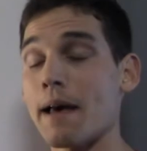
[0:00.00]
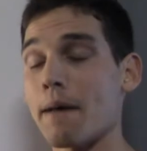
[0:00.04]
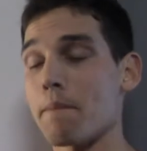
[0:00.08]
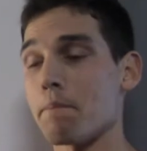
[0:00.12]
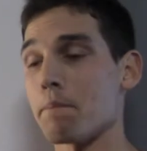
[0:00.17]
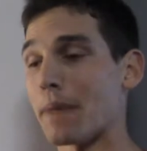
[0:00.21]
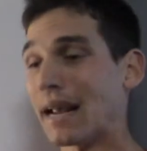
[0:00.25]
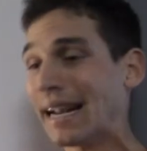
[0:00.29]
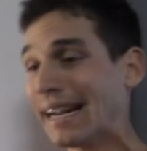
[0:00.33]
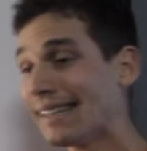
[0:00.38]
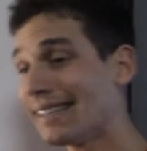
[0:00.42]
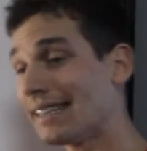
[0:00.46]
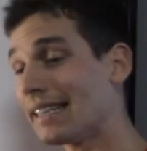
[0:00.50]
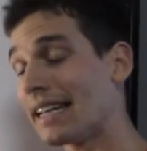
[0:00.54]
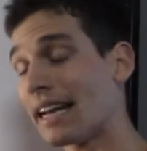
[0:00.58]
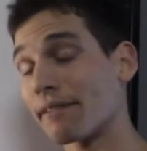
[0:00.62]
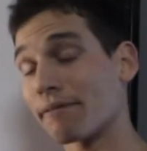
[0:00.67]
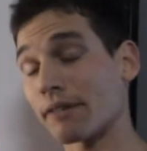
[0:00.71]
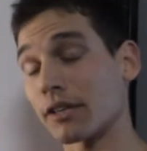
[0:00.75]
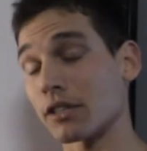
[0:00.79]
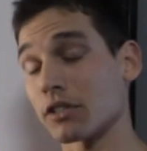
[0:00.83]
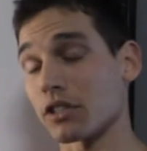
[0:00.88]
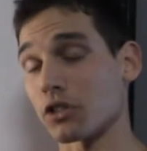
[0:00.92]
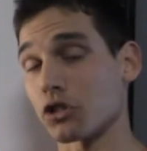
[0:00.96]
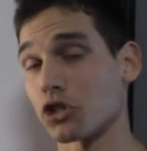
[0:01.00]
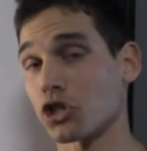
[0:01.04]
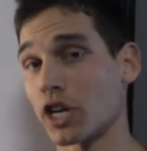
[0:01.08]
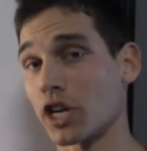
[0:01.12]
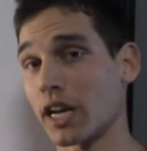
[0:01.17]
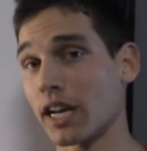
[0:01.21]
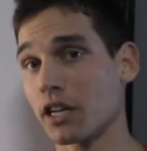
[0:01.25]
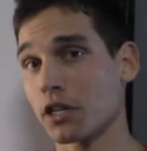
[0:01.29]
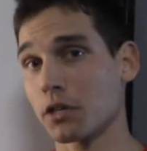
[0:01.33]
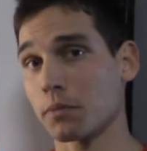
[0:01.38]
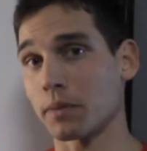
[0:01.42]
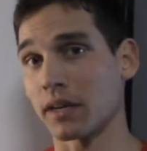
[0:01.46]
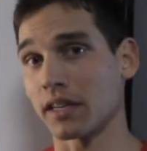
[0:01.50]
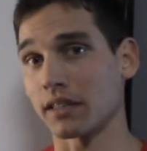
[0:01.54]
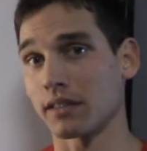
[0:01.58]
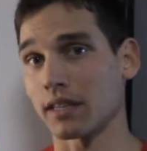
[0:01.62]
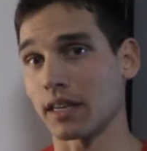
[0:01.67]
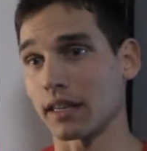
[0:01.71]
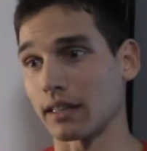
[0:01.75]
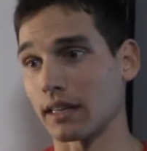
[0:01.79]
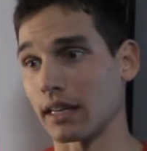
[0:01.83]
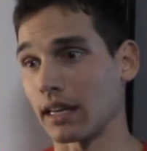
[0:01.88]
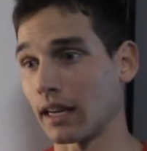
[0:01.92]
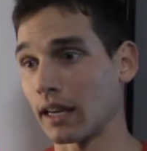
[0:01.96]
made the effort to change my
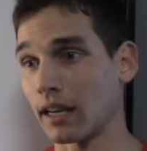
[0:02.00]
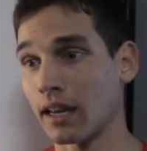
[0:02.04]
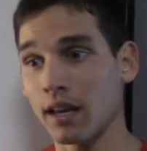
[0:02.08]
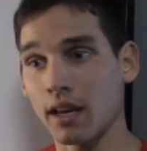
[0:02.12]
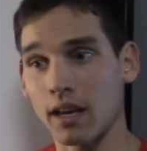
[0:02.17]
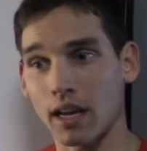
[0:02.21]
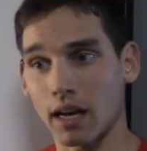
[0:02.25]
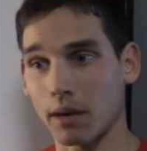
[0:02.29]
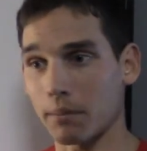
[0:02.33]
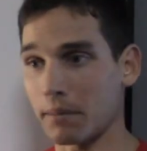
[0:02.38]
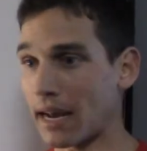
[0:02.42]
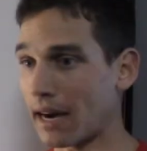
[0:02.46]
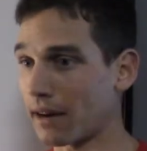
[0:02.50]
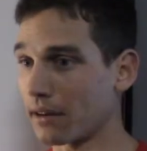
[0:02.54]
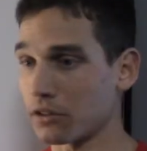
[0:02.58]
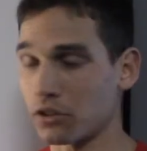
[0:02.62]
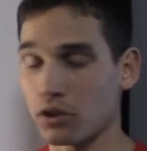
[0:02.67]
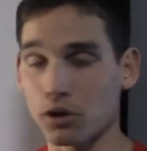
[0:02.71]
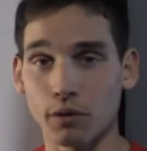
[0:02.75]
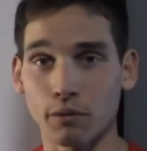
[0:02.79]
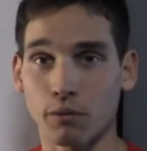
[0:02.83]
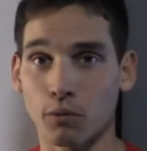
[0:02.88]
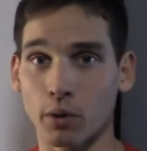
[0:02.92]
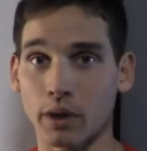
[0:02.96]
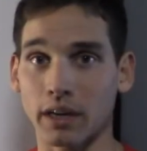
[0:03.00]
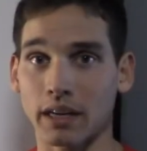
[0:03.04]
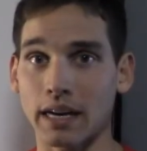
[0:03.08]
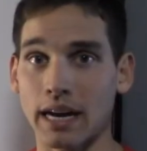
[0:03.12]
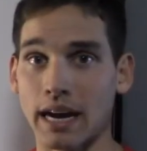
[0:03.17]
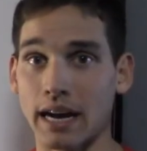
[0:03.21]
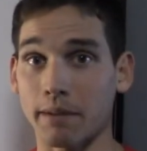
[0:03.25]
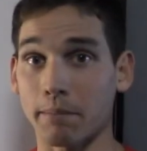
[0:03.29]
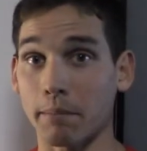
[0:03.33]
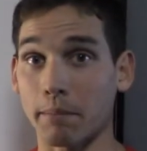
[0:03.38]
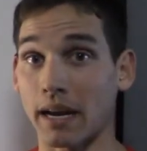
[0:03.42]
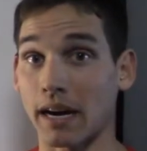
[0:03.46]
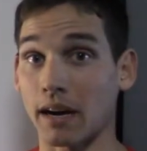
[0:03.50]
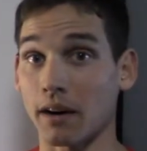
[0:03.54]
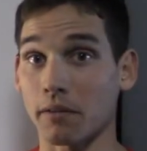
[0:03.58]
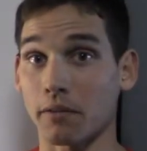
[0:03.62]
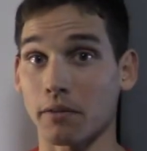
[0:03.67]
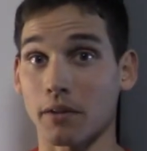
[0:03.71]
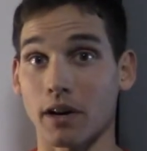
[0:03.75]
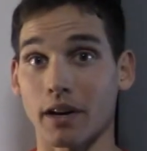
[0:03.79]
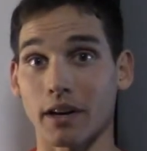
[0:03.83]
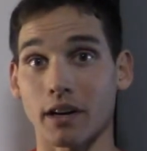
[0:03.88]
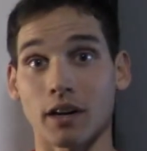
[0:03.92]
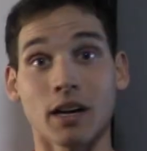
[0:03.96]
technique, I'm now a 249
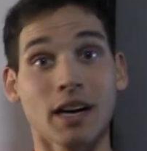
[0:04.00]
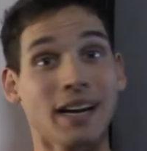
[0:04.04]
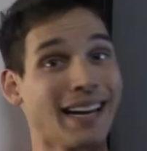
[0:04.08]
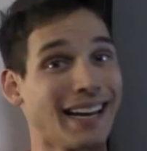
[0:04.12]
marathoner,